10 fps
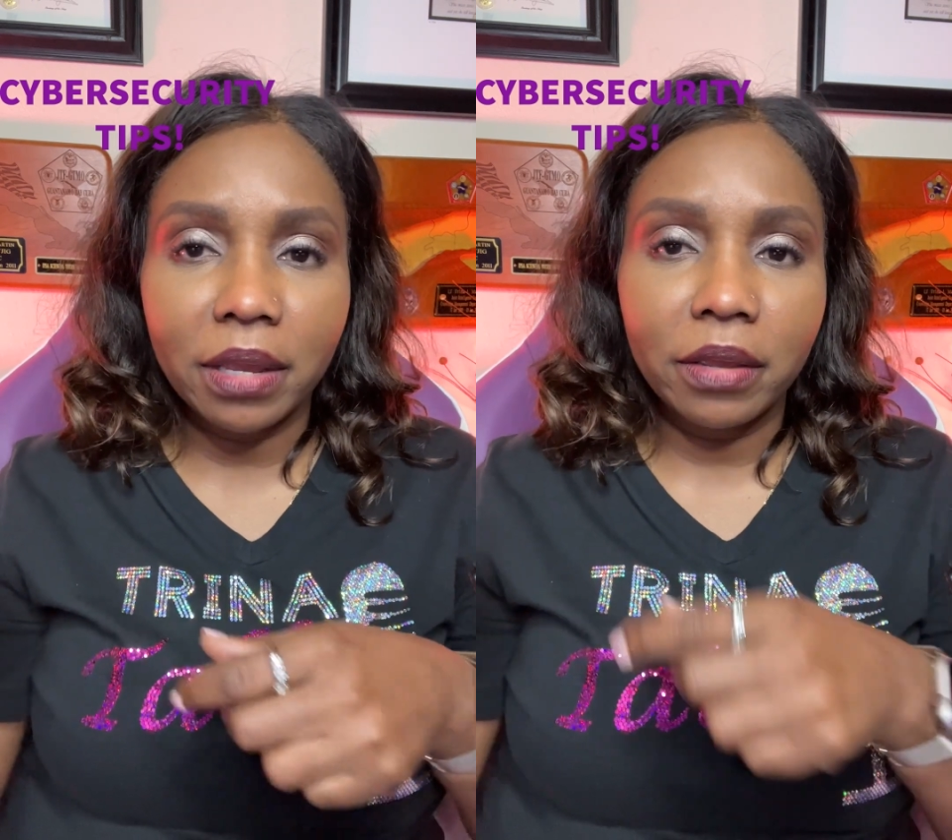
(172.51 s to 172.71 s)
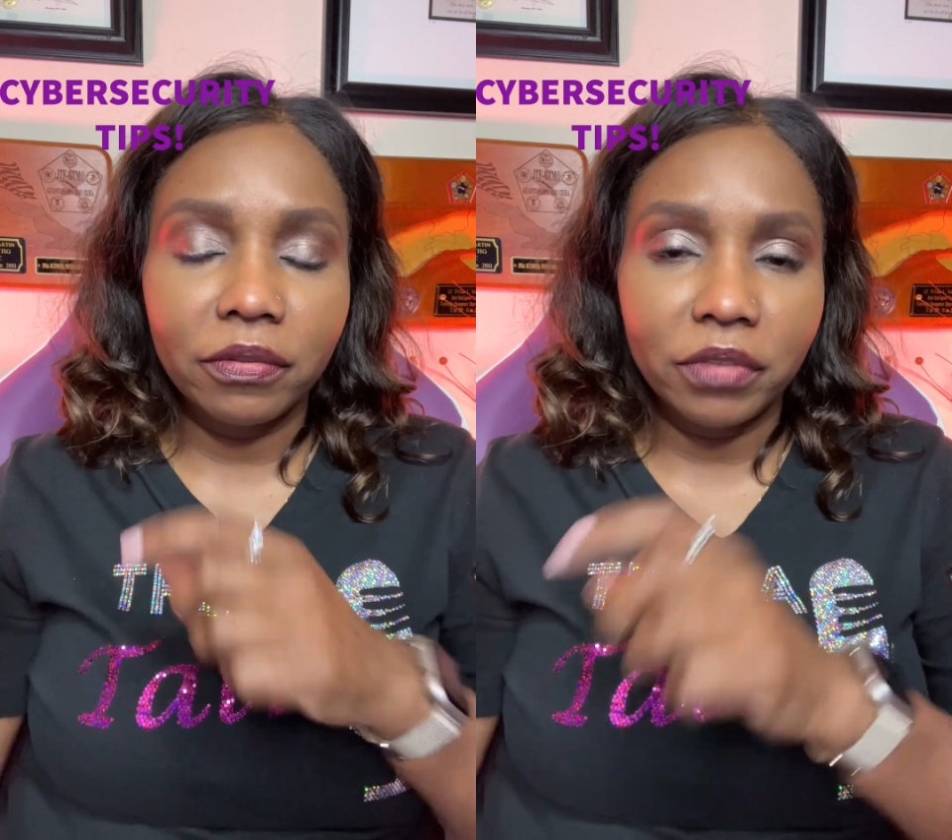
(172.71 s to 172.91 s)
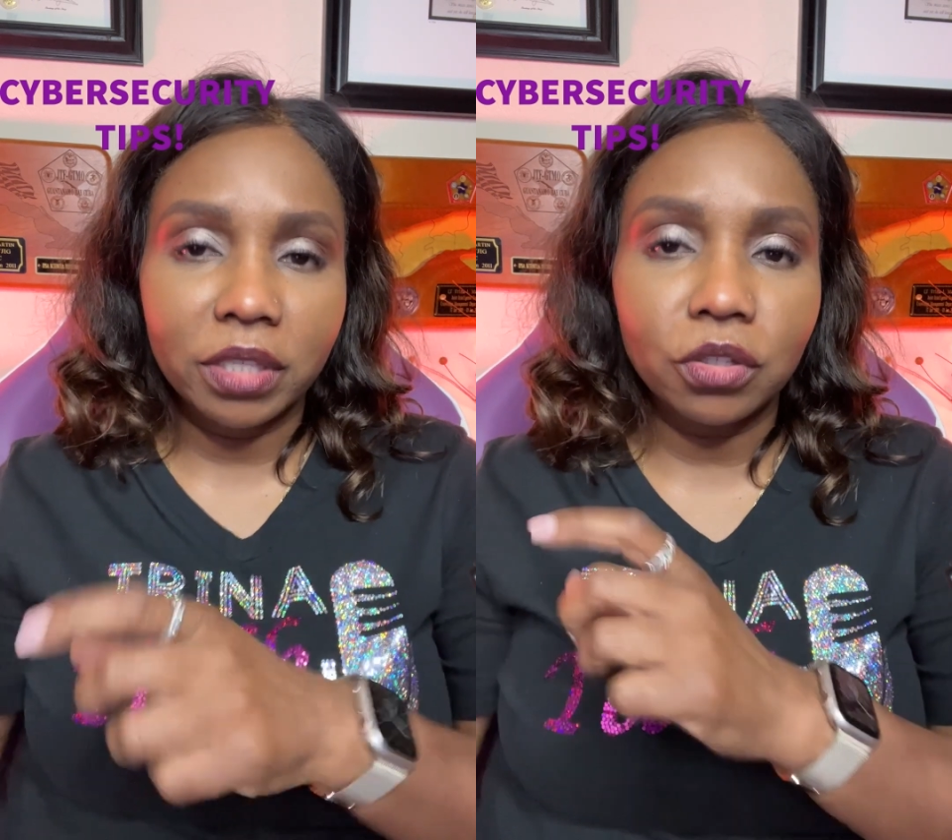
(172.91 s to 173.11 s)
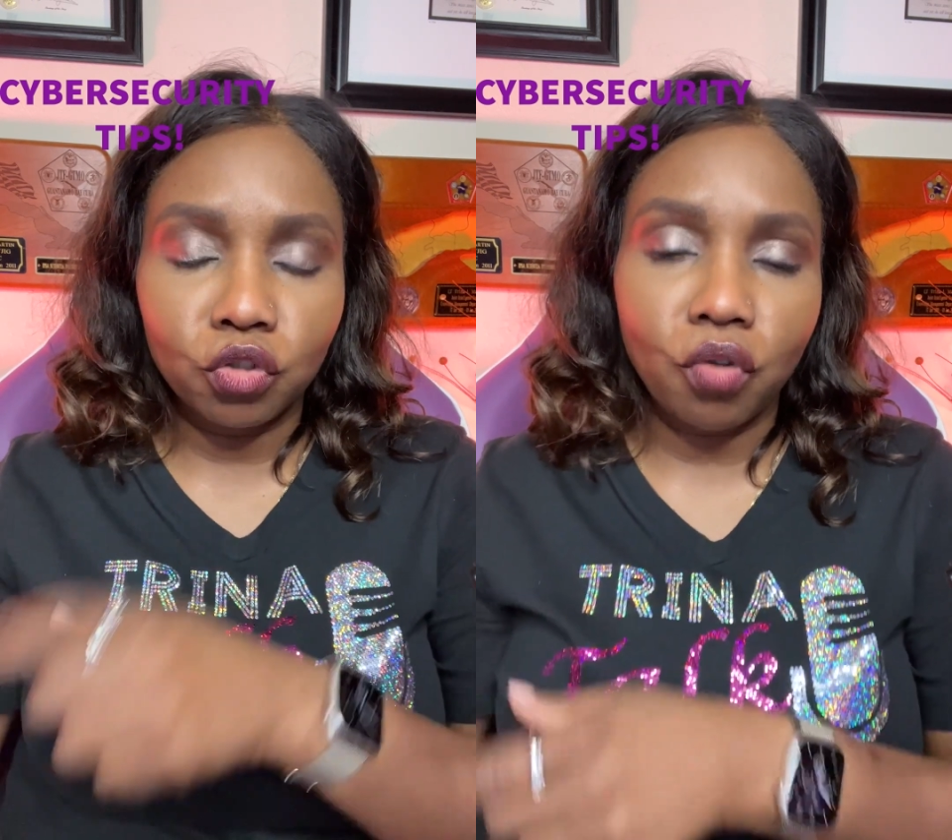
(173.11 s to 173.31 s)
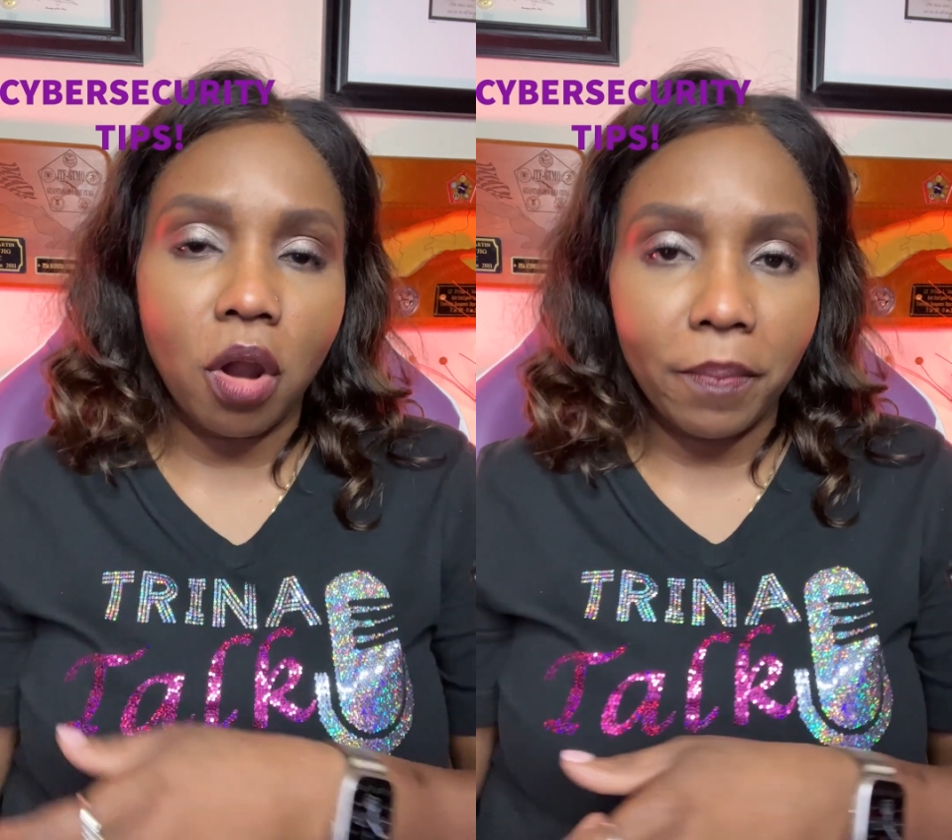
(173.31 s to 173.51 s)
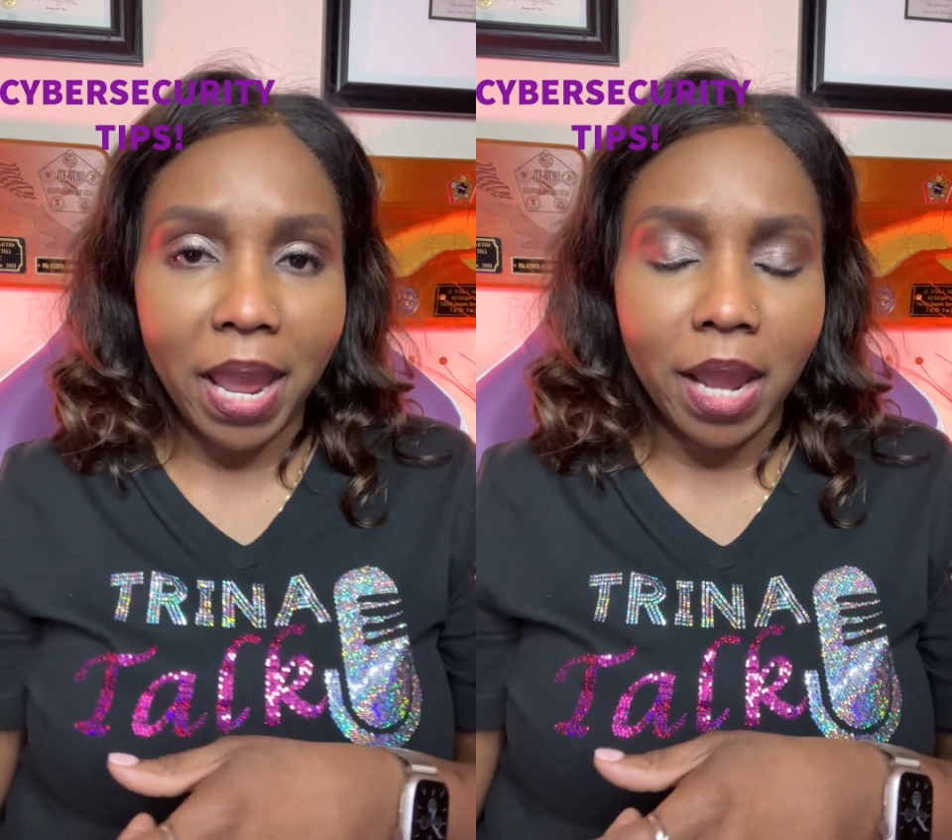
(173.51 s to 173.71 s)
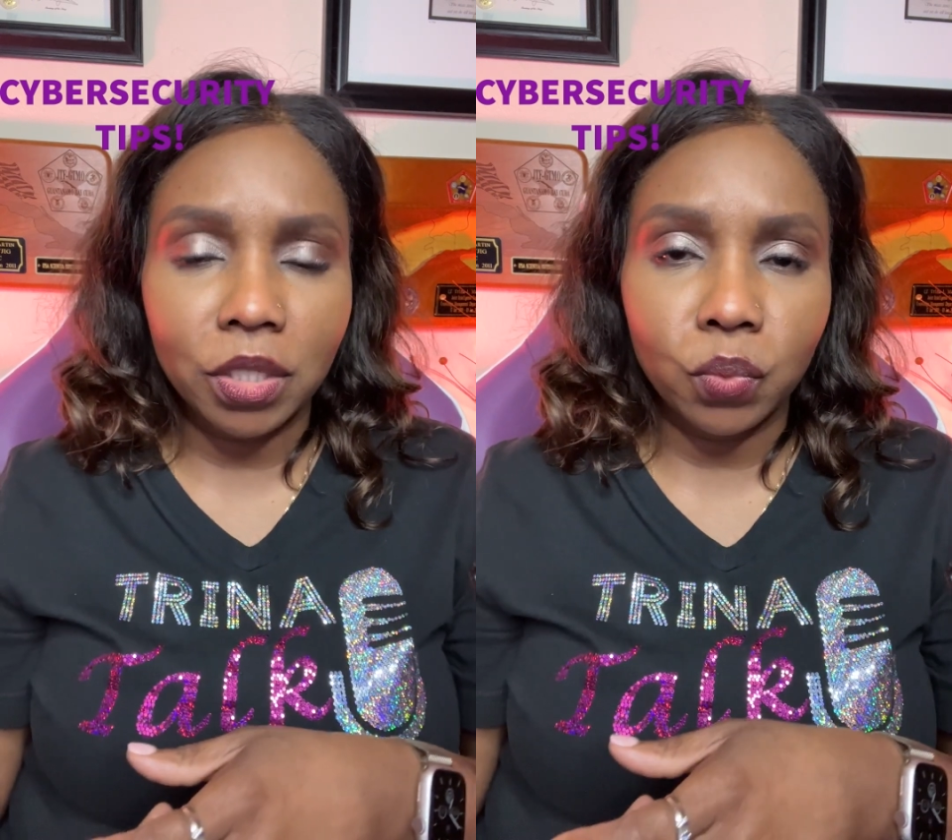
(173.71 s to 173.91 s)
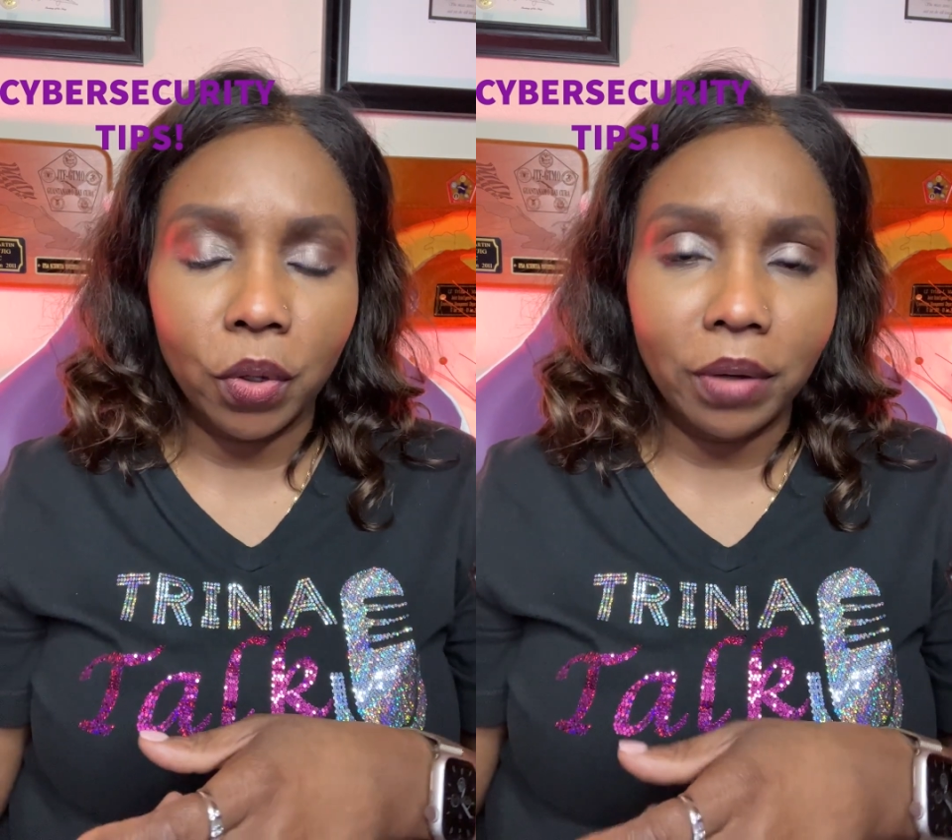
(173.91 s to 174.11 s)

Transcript: this a strong password?